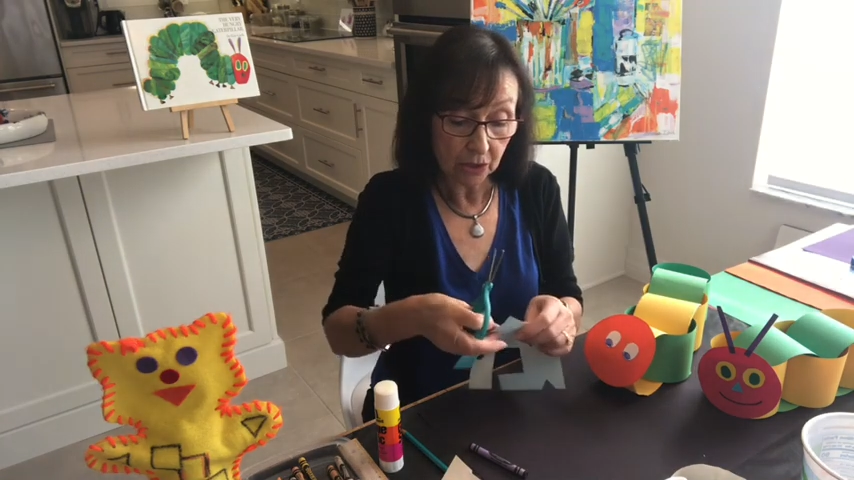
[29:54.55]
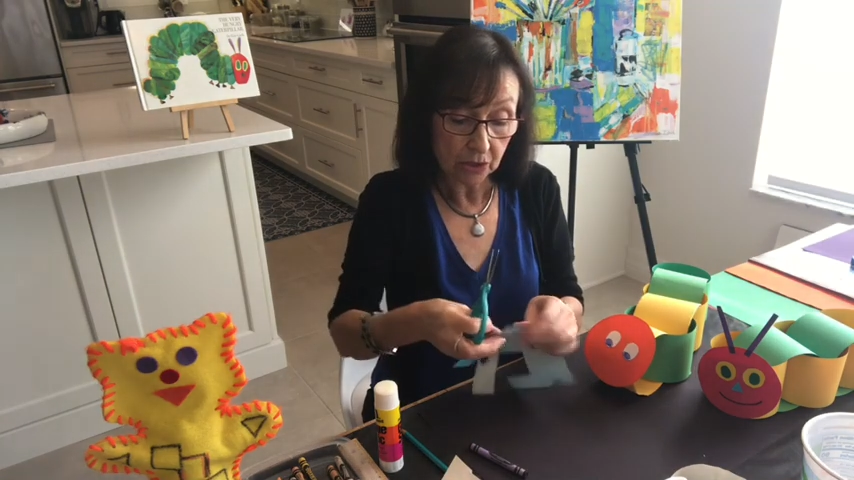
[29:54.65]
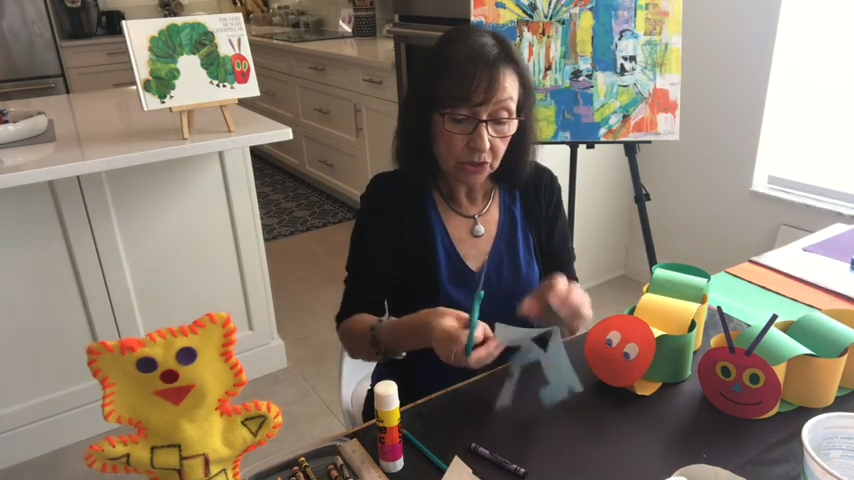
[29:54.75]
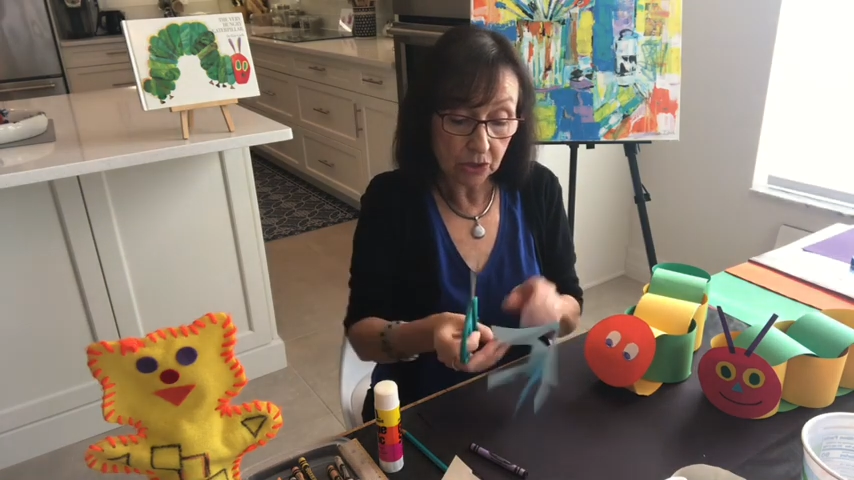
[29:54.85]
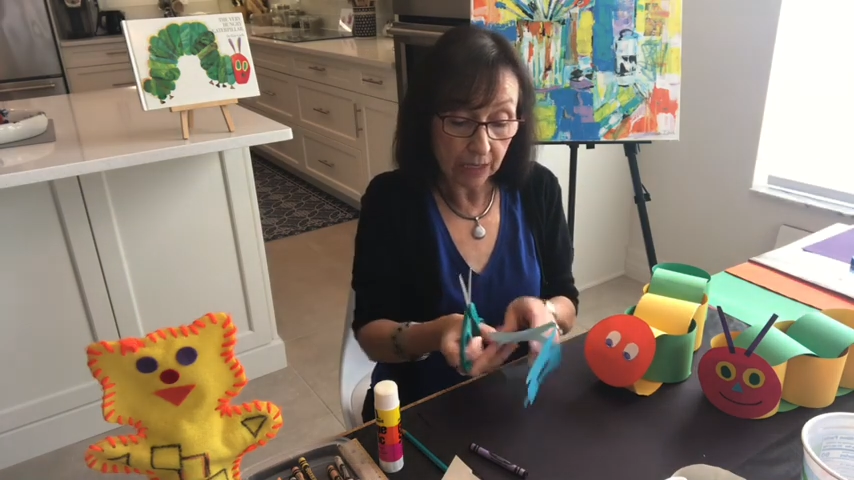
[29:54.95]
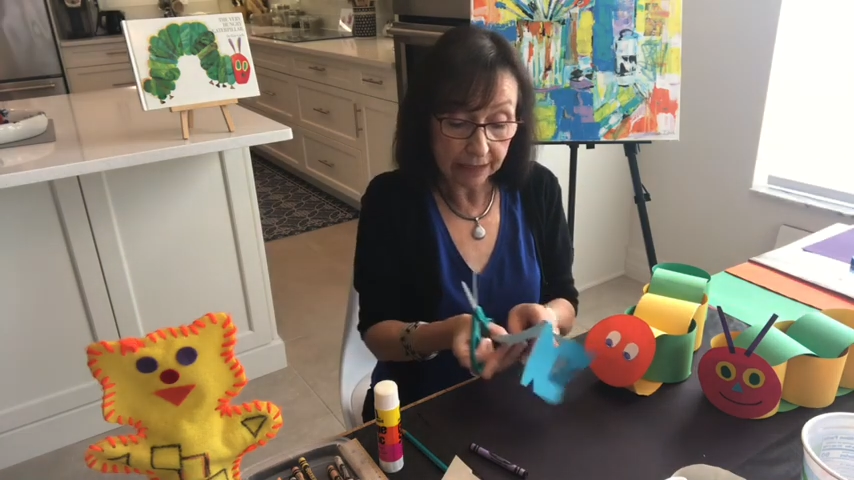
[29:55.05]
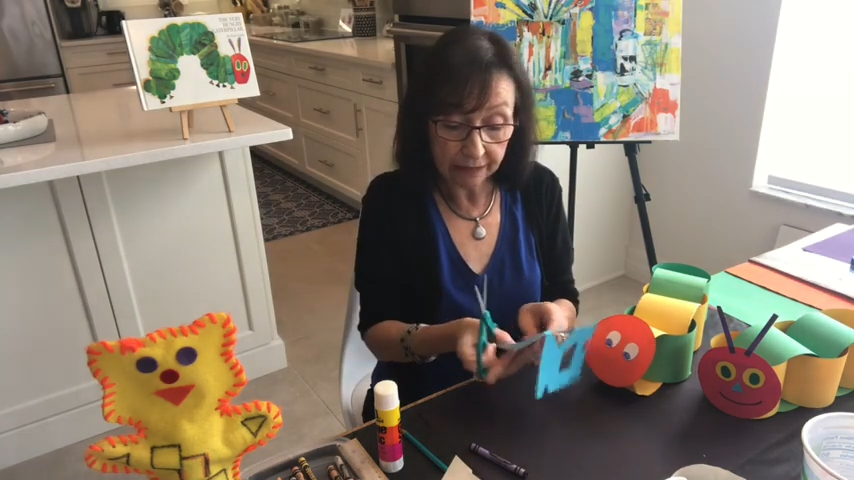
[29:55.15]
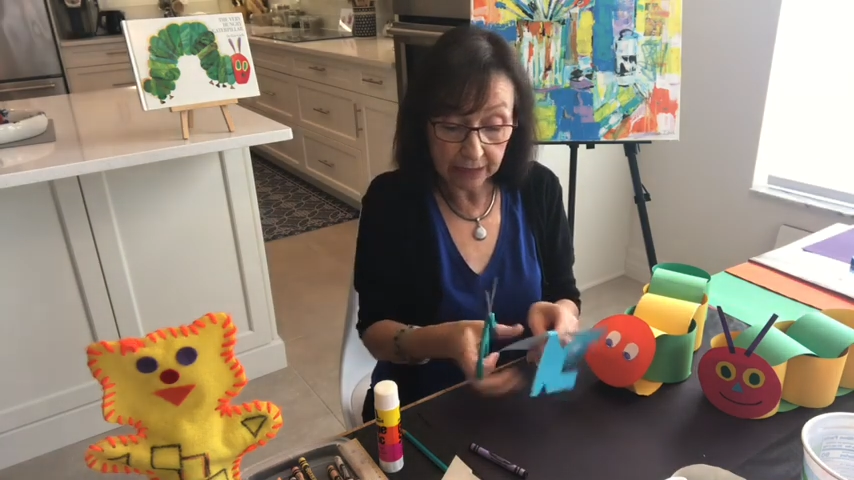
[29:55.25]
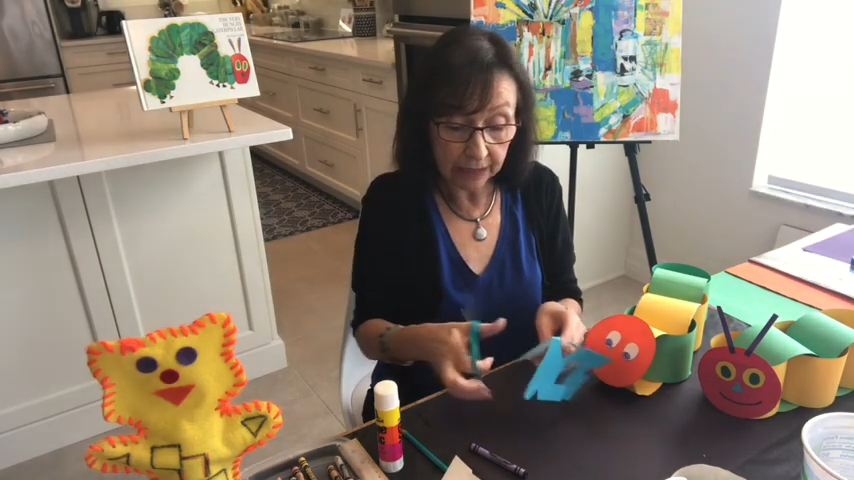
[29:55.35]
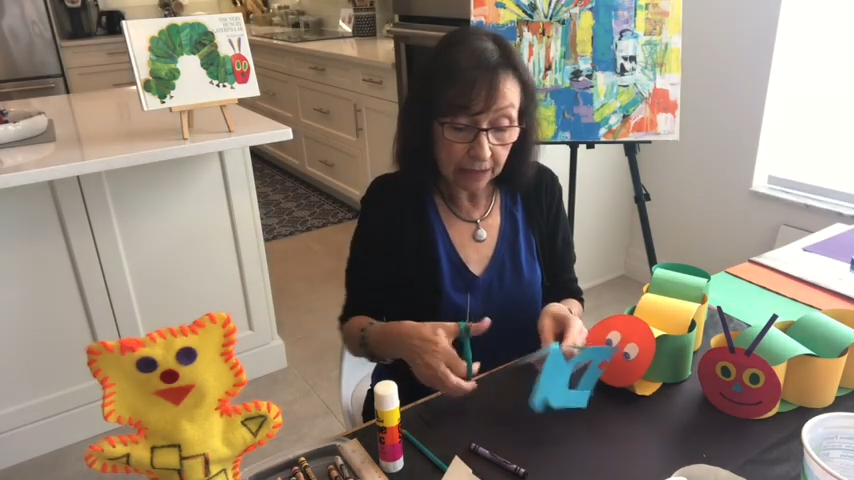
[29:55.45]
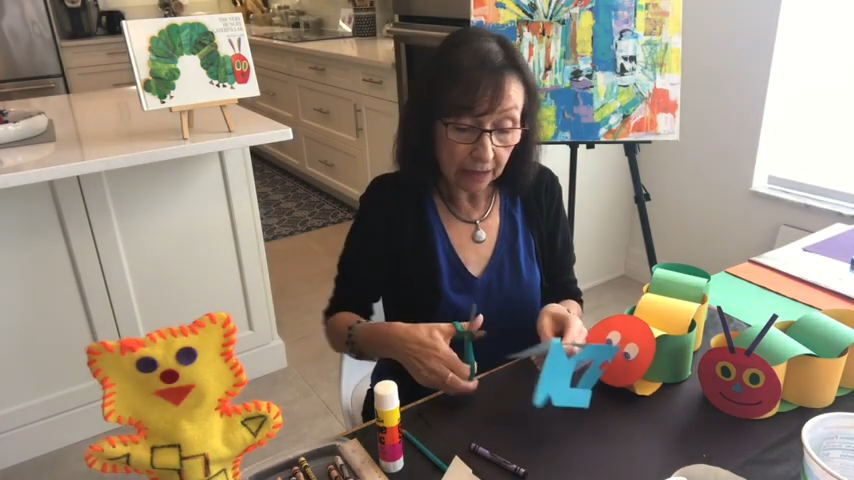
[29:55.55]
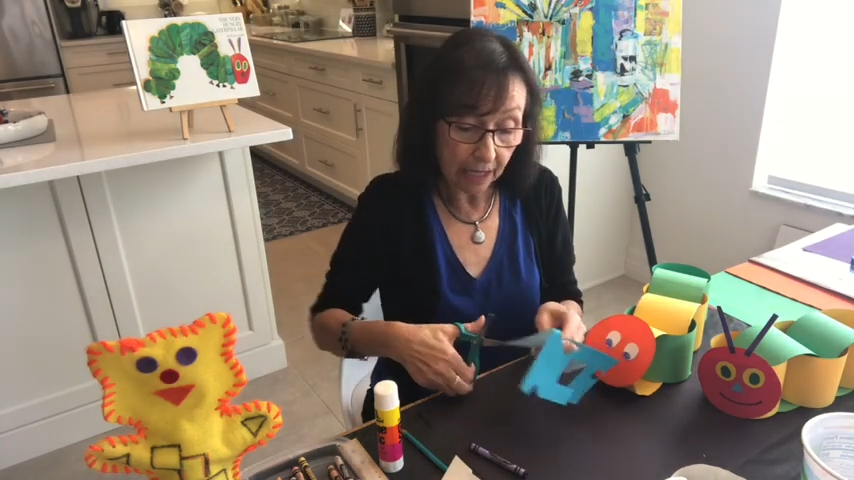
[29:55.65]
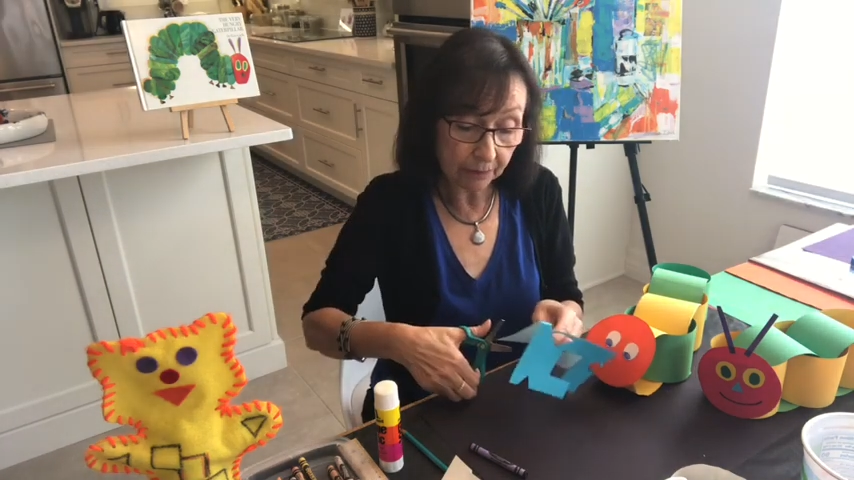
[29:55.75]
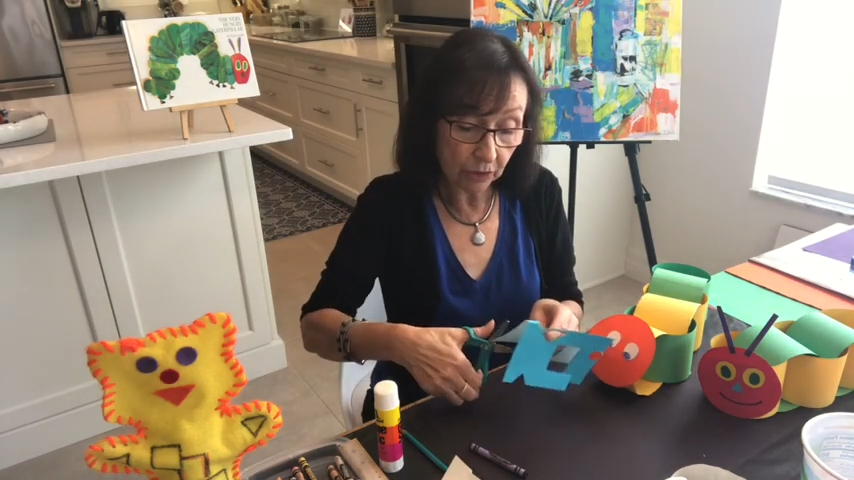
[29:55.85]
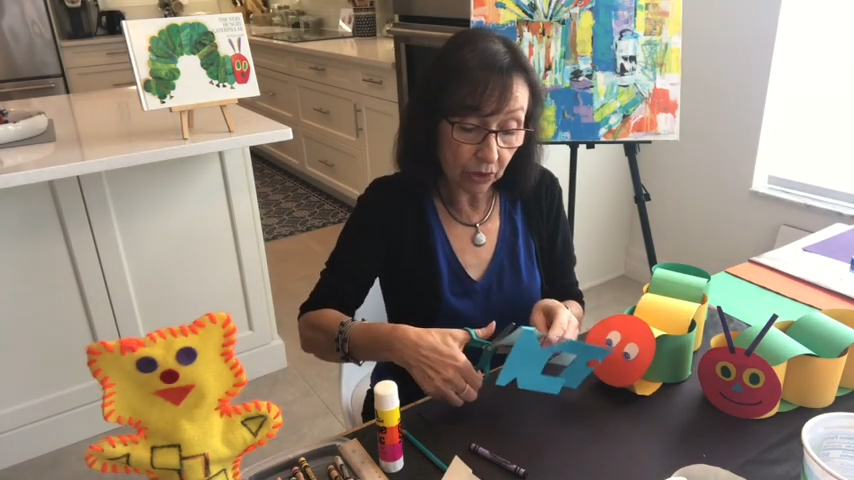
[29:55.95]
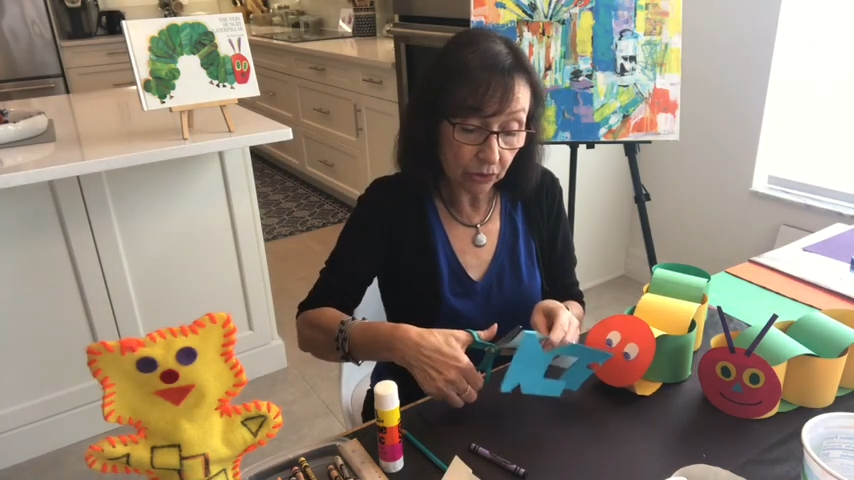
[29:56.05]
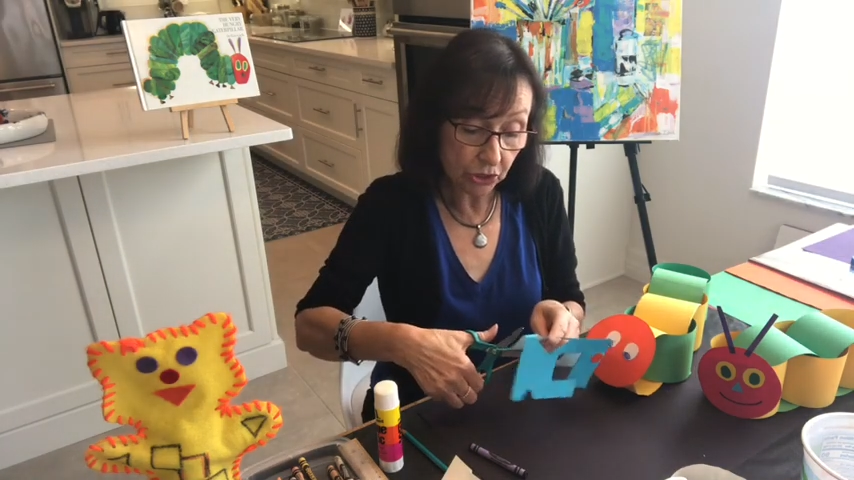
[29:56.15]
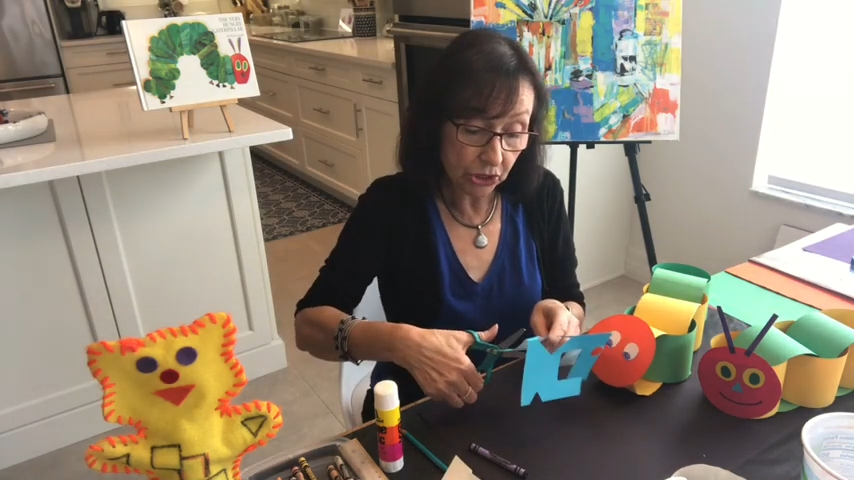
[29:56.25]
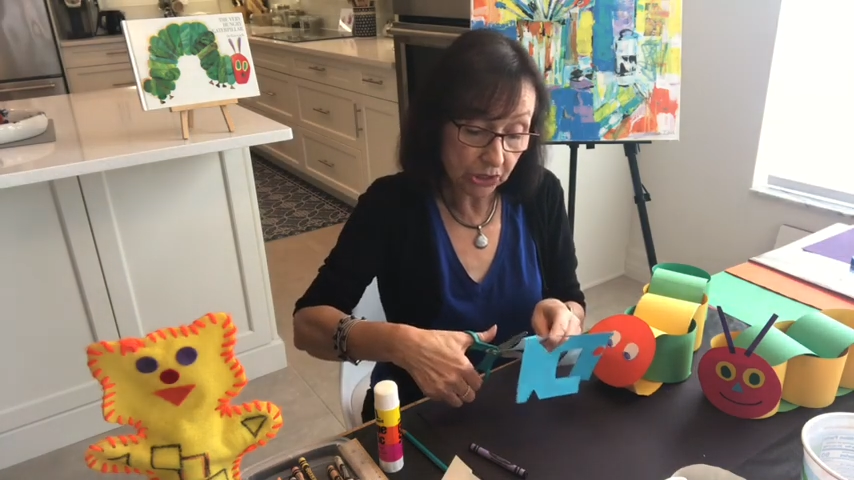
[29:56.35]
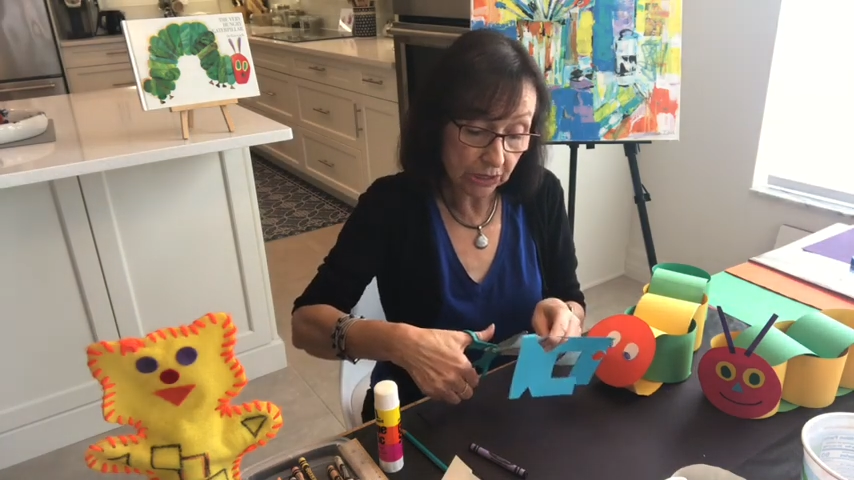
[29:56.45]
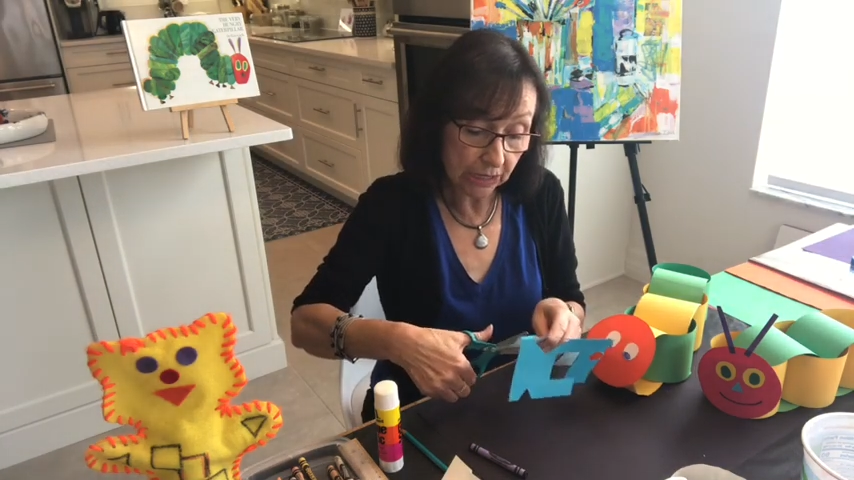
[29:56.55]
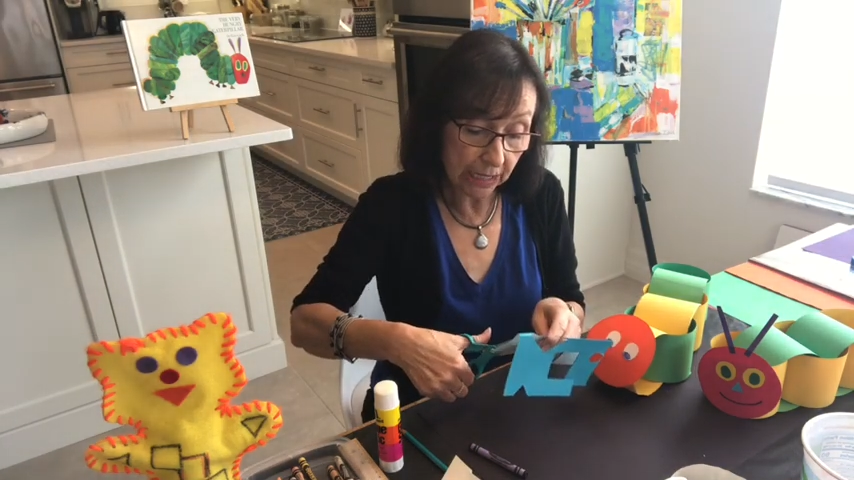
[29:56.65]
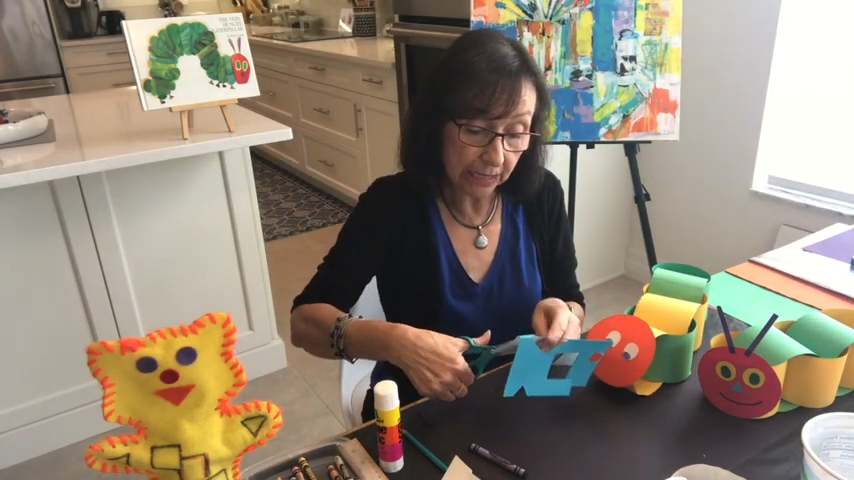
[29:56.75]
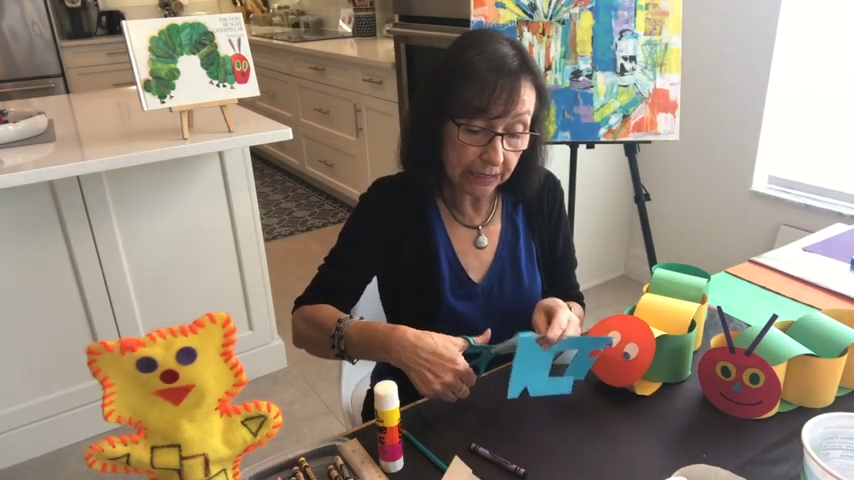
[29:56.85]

So I think I'm going just to cut